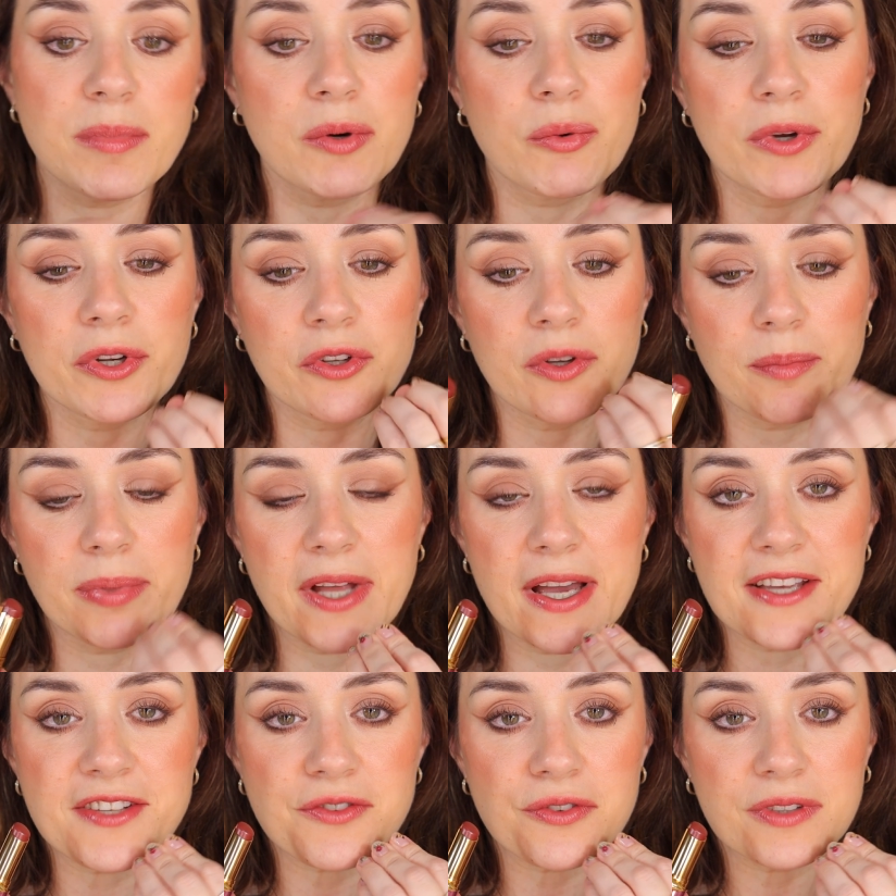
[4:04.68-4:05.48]
but when it
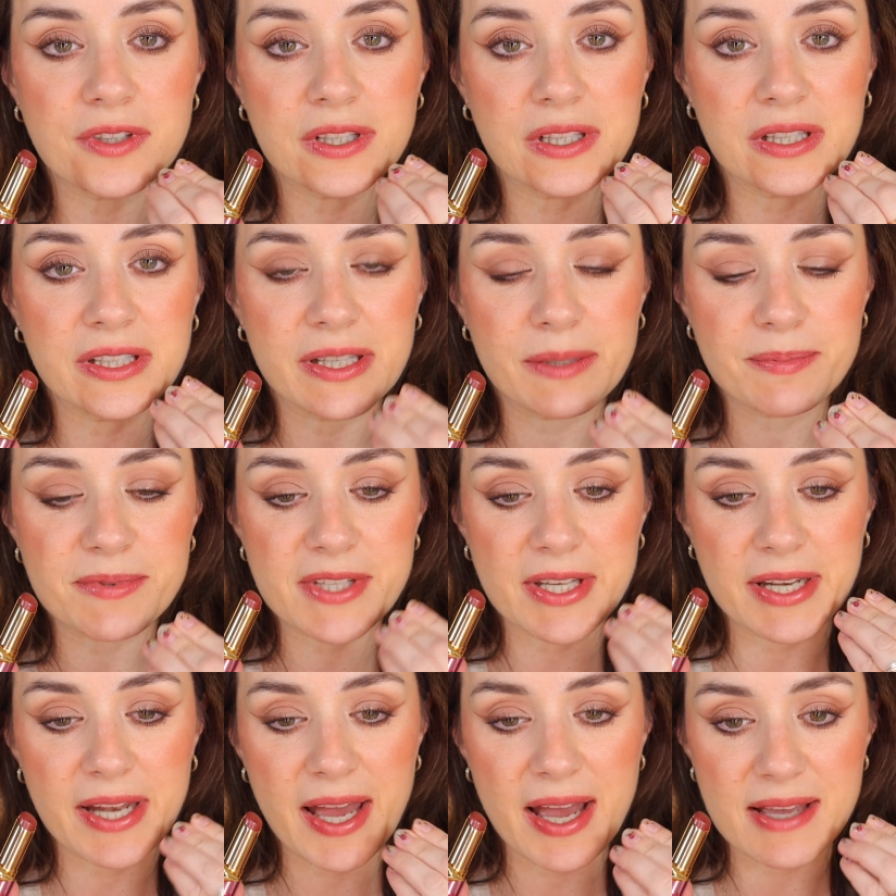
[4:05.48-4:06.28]
applies to the lips,
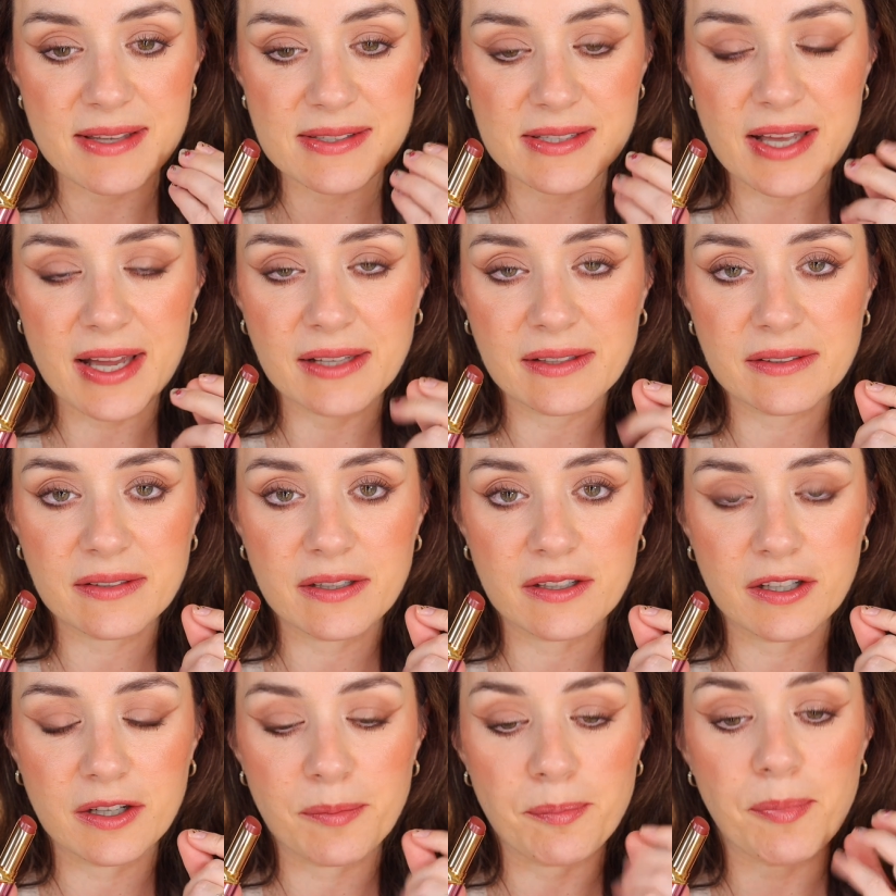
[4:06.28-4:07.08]
it has that
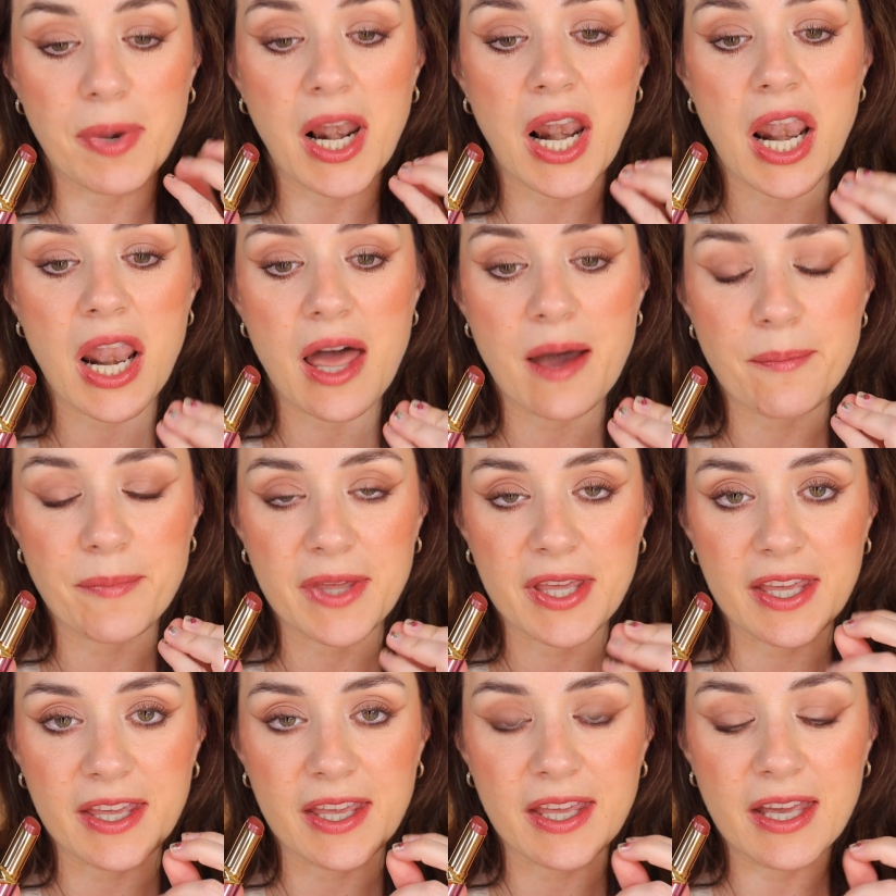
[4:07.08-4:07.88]

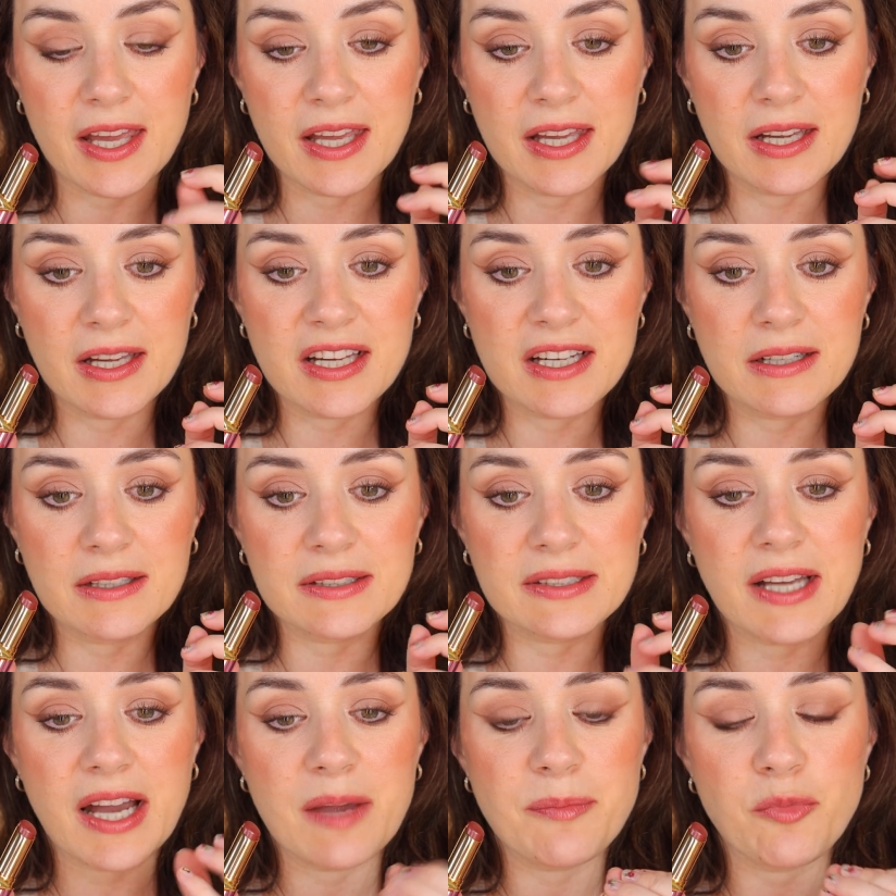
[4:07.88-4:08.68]
plummy
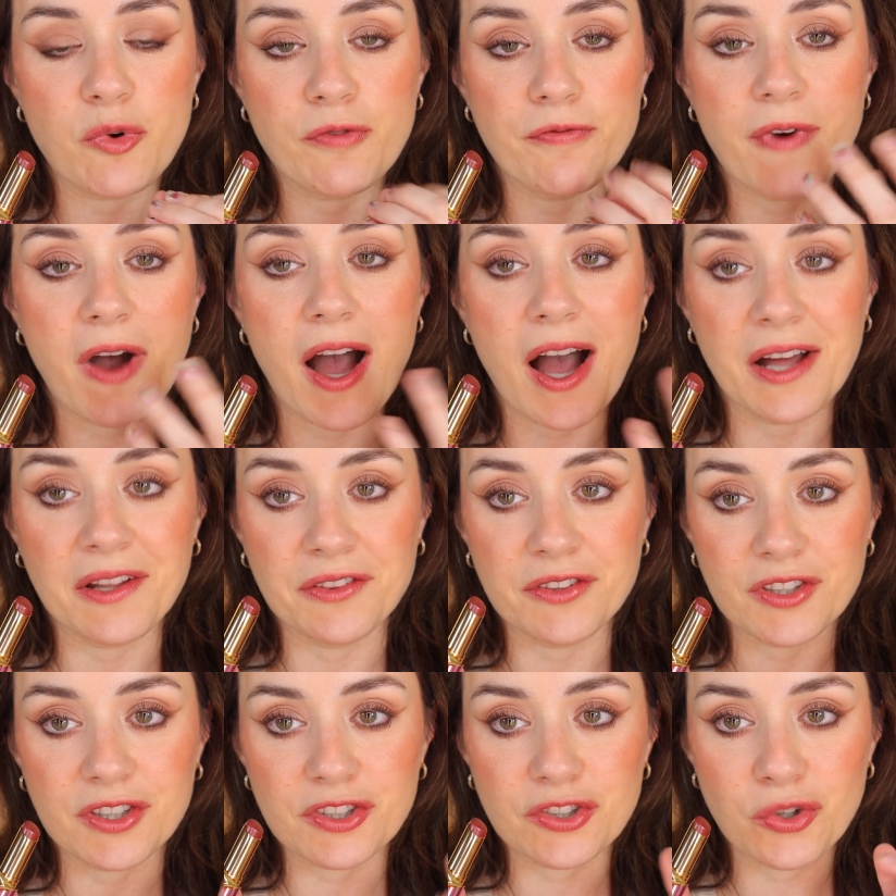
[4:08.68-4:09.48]
type of
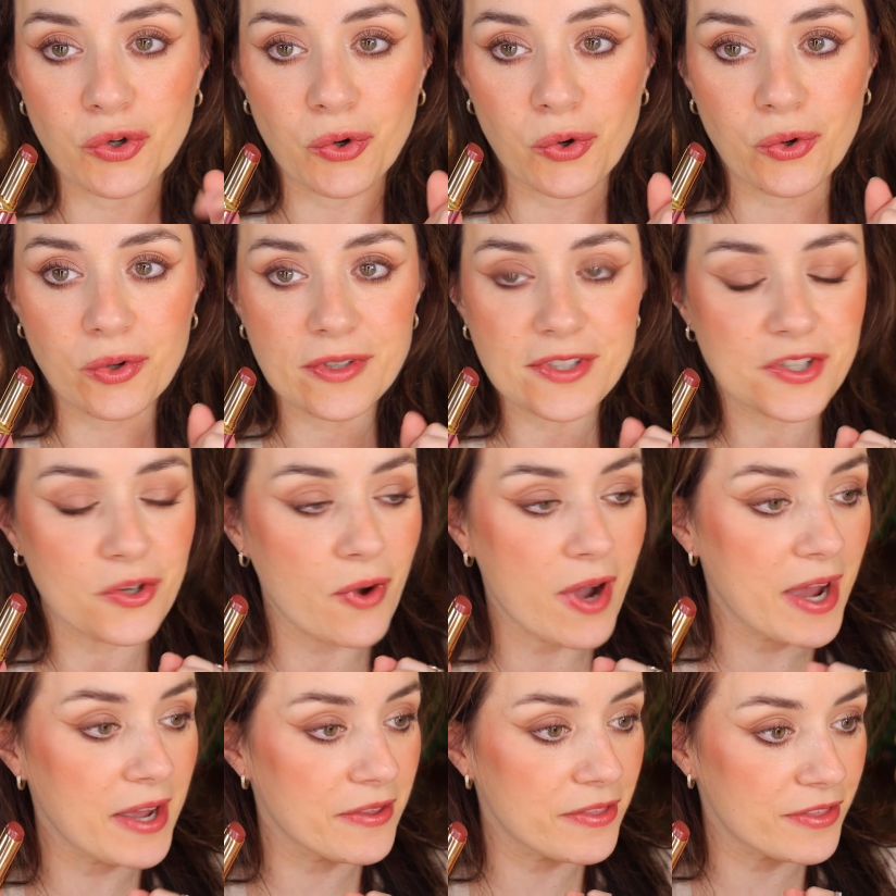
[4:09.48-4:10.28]
undertone. So
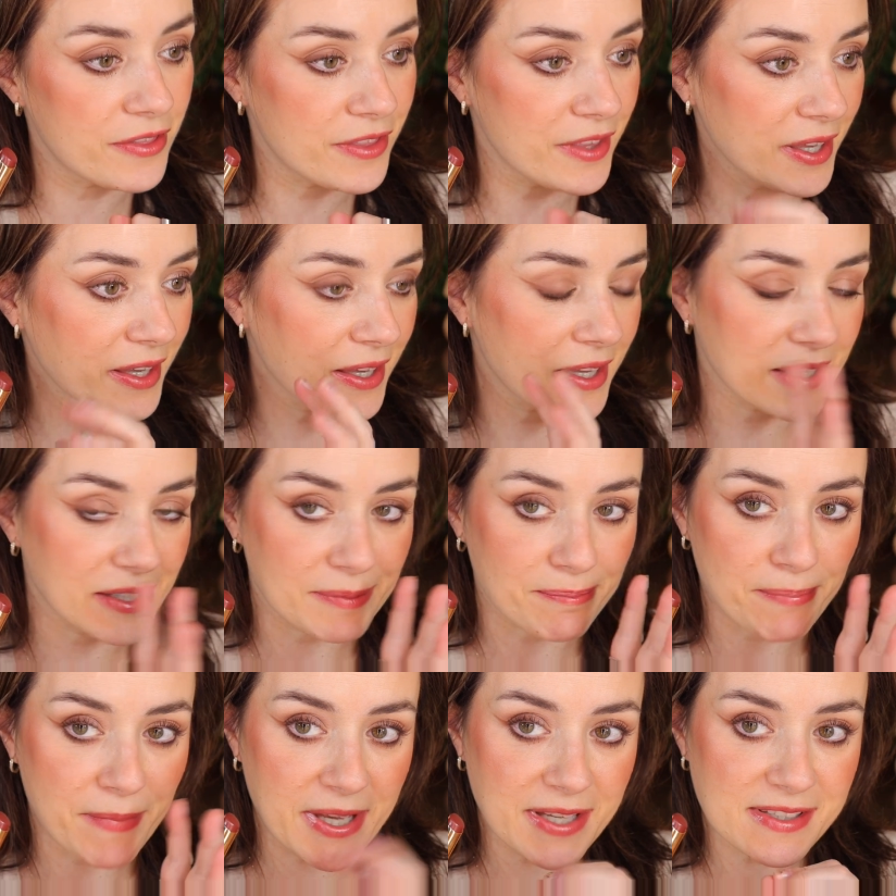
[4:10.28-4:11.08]
I think it
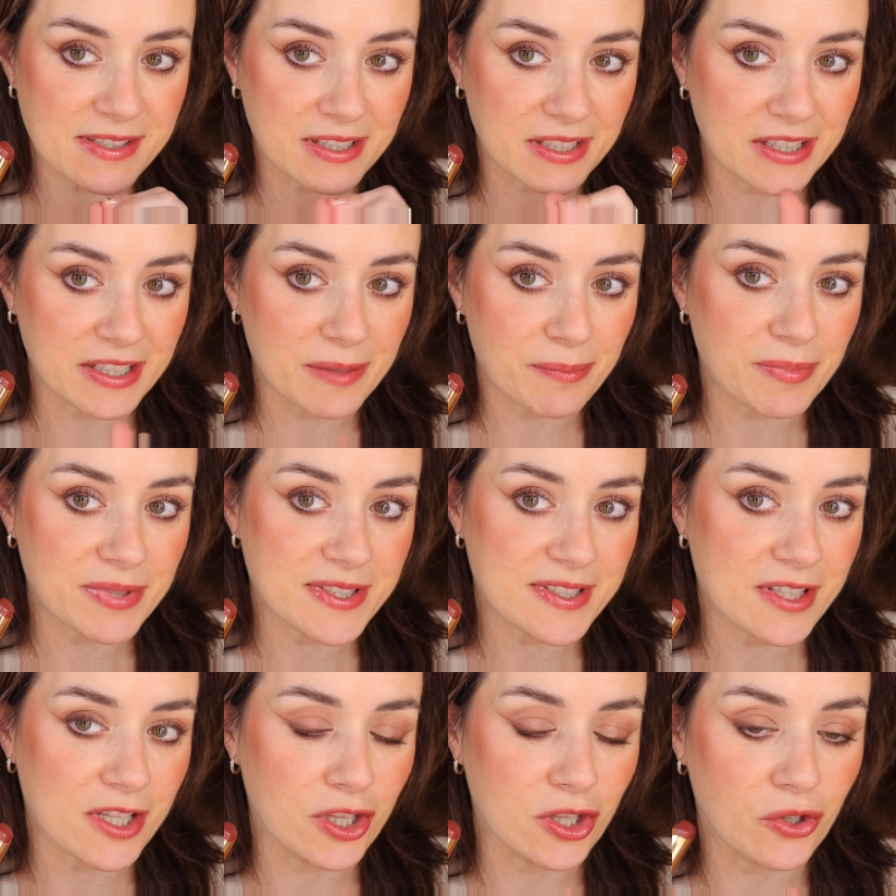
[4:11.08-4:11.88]
makes the
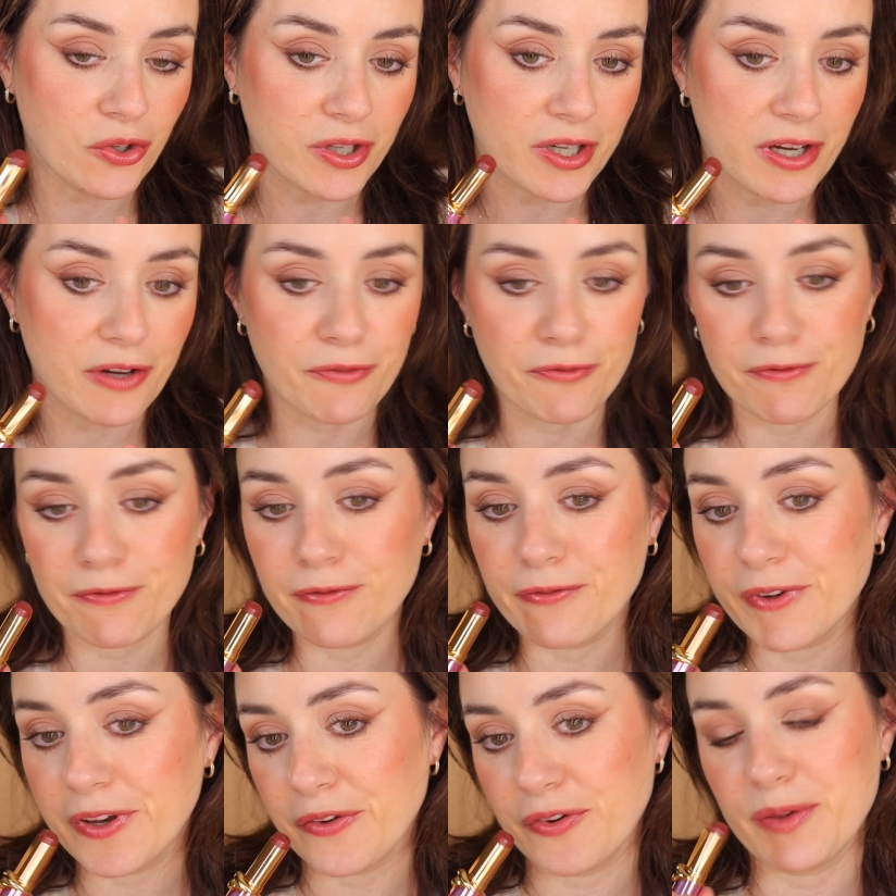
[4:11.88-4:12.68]
lips look
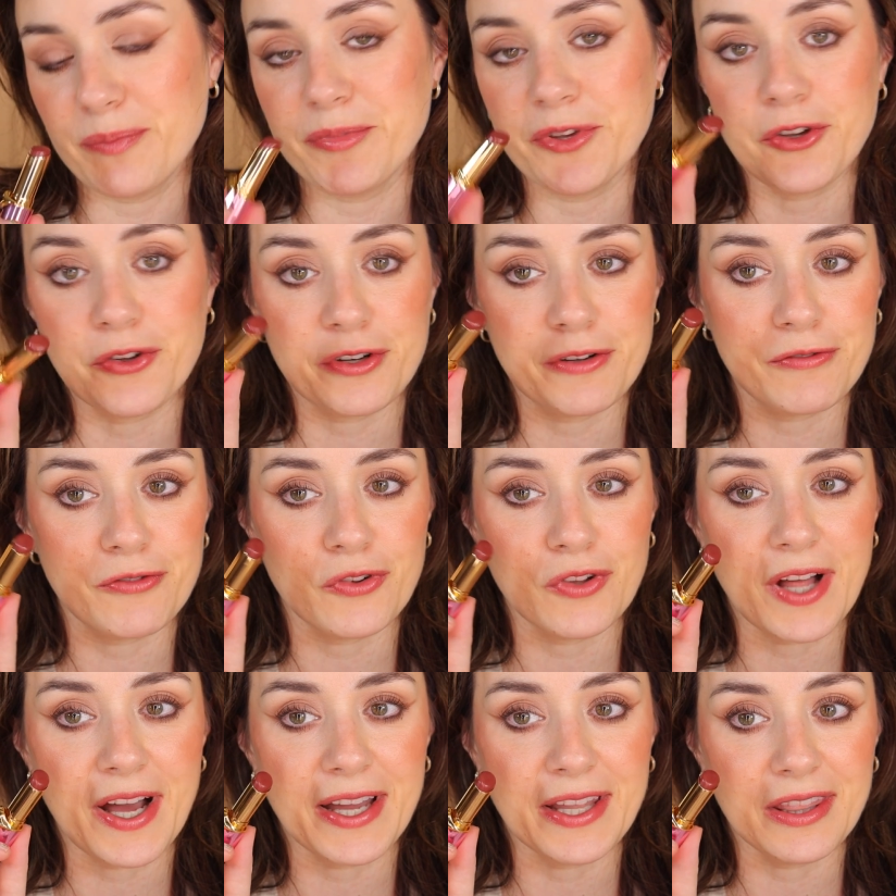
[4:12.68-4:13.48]
very
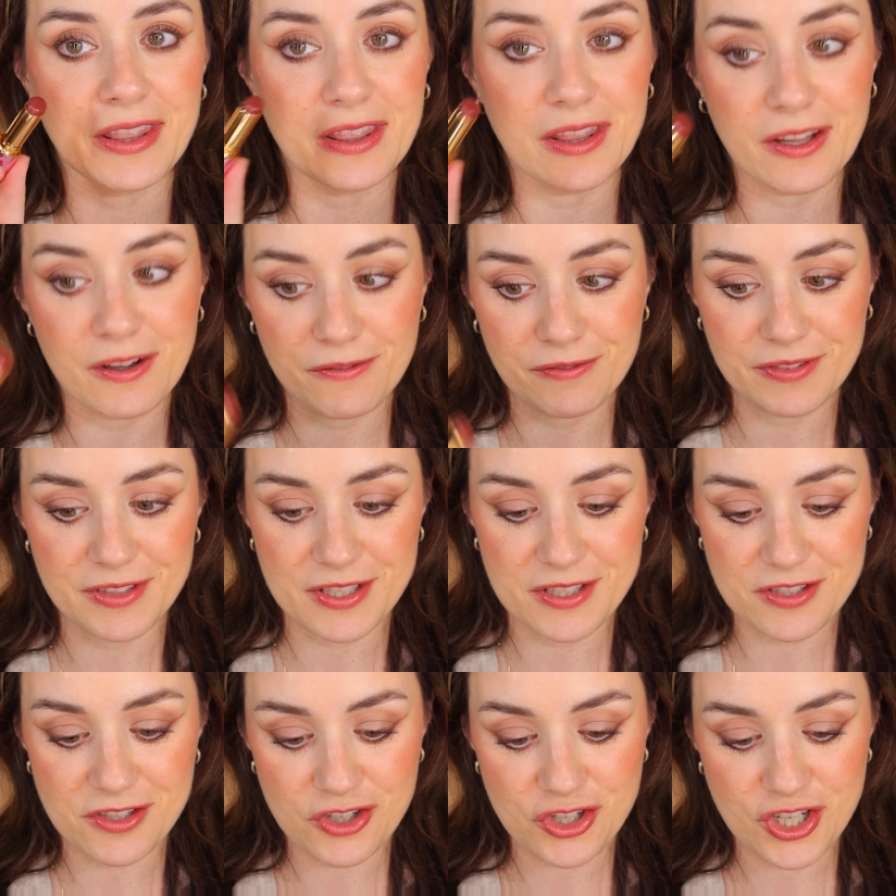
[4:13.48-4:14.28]
beautiful. I love
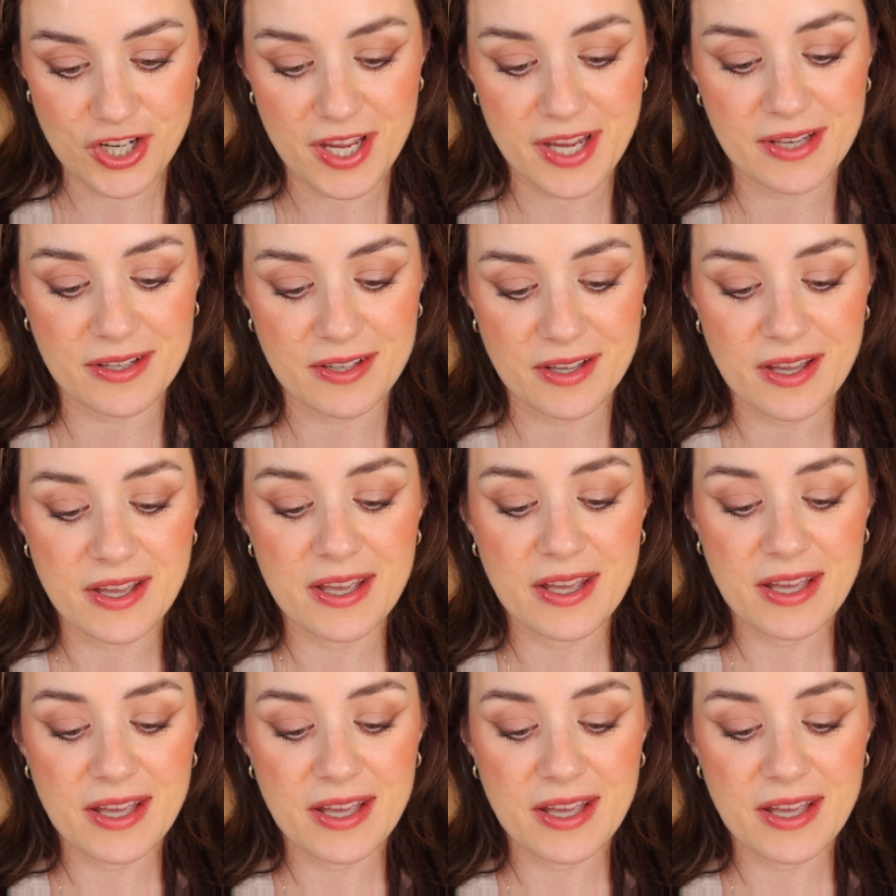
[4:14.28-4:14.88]
this shade.